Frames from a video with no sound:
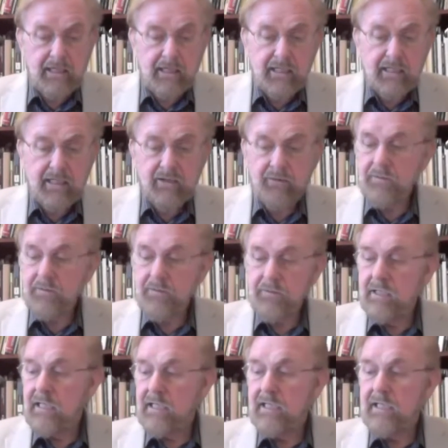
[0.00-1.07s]
Now,
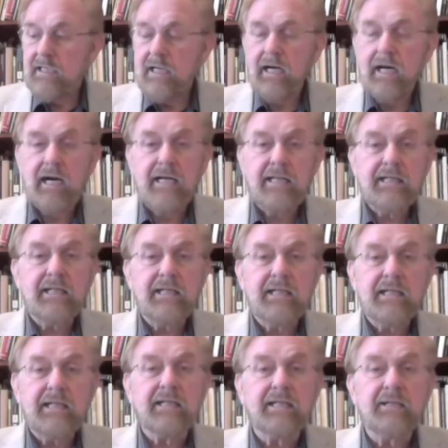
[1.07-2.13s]
I
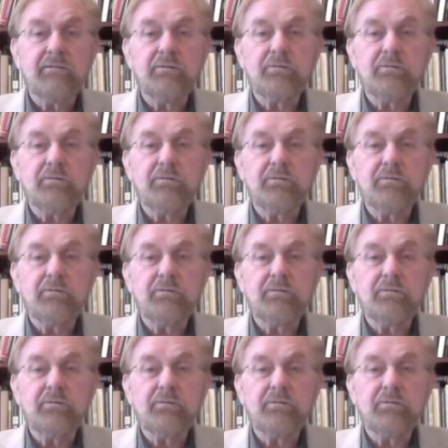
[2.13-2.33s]
think that